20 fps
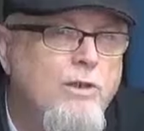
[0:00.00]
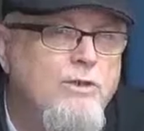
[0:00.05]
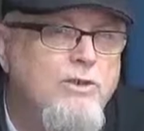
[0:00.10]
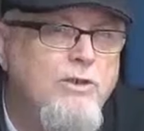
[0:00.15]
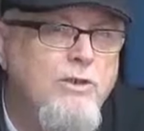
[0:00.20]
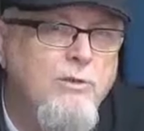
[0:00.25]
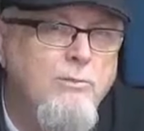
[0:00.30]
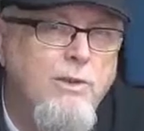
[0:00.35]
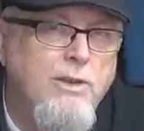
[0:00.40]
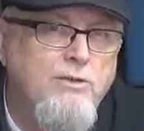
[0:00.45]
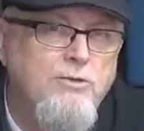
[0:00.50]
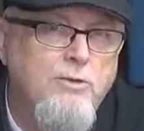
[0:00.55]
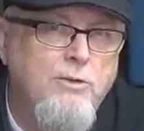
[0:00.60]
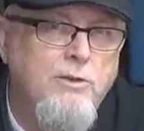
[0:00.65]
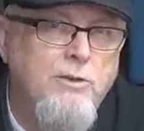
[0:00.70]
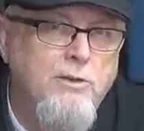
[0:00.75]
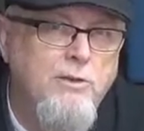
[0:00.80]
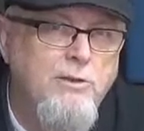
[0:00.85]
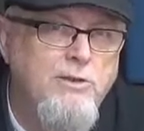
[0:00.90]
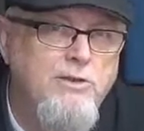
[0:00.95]

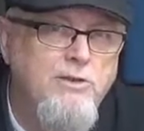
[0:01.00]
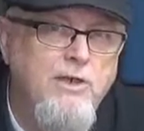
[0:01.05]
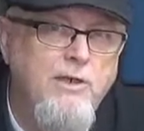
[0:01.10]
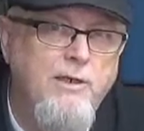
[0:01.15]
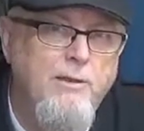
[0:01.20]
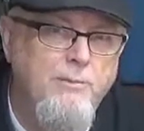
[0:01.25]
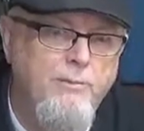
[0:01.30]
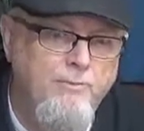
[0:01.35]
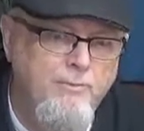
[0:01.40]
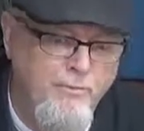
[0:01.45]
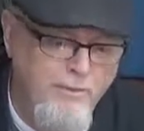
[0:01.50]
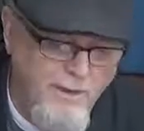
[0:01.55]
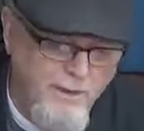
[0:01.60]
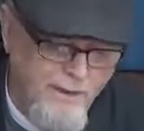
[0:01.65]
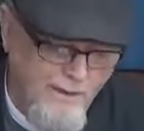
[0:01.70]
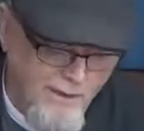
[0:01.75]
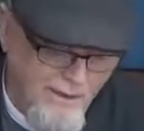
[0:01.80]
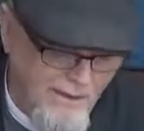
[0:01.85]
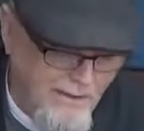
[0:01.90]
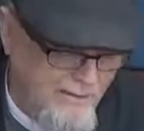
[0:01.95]
geometrical in shape.
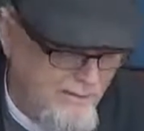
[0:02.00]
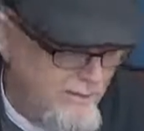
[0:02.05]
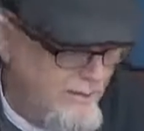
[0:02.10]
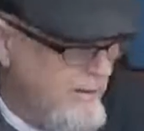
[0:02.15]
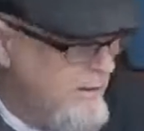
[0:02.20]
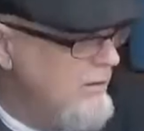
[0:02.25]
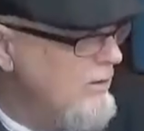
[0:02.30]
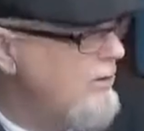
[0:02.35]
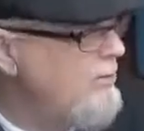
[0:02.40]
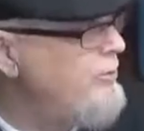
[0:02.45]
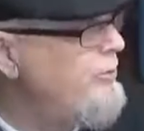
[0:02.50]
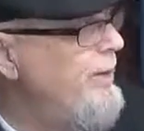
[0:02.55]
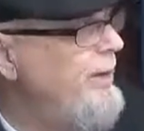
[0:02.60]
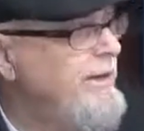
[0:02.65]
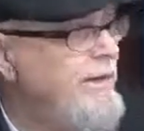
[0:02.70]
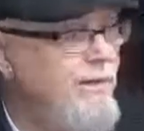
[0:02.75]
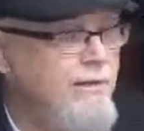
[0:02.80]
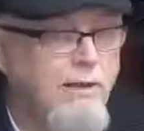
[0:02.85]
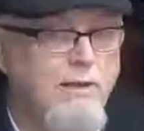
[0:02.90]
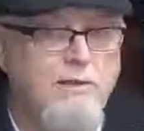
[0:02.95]
I did a large
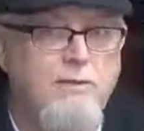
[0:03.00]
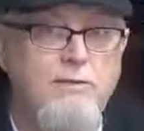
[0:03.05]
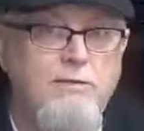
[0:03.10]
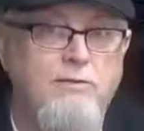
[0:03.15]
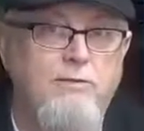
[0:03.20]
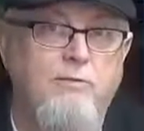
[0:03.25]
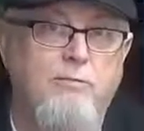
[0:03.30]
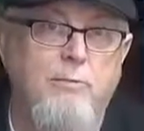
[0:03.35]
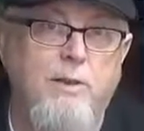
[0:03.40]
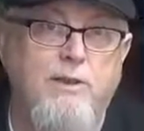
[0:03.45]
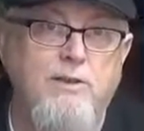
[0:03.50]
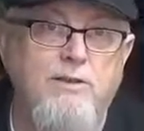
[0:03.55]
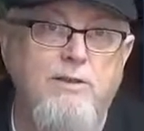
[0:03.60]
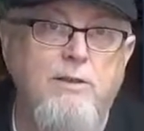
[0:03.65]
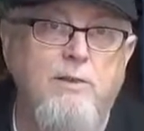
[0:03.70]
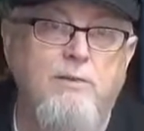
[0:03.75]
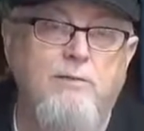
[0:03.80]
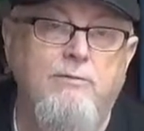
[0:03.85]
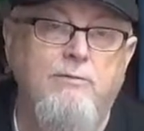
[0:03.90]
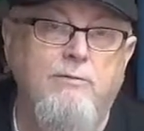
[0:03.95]
painting like this of
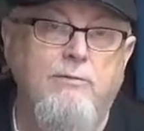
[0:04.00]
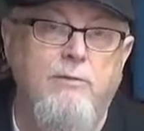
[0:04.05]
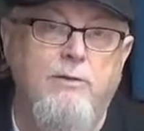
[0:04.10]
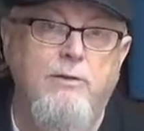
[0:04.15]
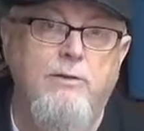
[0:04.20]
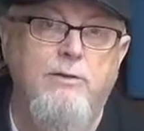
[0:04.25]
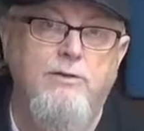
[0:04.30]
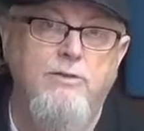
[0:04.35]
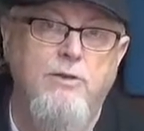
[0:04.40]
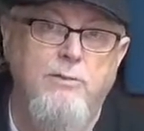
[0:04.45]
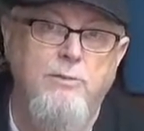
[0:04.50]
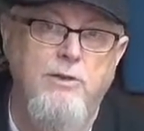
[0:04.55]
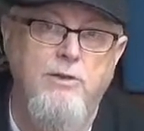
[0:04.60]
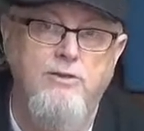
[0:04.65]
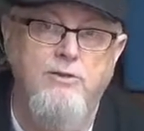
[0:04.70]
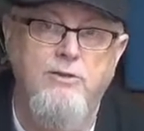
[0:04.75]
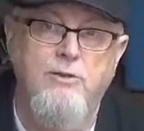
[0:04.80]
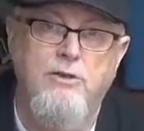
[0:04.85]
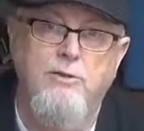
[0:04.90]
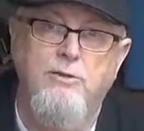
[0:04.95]
myself some
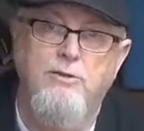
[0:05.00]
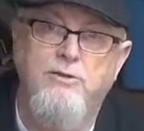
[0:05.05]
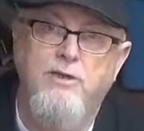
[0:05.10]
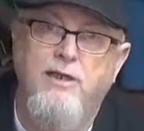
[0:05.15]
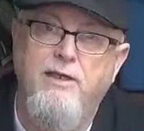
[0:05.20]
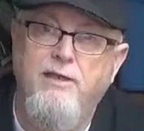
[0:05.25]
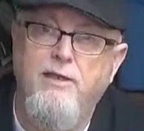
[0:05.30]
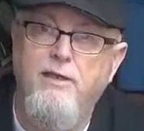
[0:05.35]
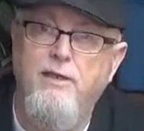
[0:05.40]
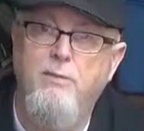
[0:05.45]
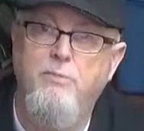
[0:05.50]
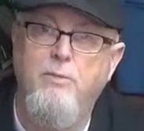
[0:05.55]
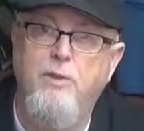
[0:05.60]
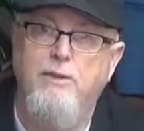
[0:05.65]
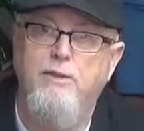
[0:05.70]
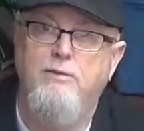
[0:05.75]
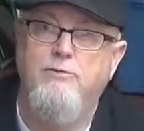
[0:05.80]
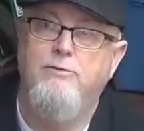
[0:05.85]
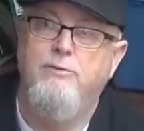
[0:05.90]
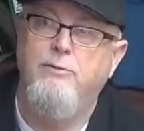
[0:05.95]
years ago. It's hanging in my
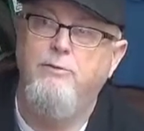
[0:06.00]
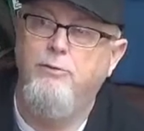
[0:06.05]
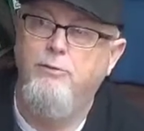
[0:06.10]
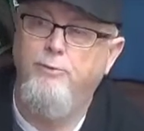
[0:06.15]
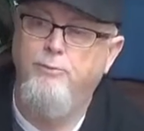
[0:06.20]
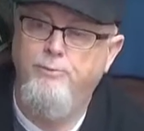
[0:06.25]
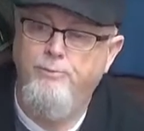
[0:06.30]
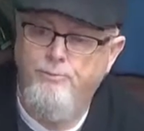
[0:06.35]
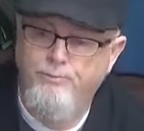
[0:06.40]
living room.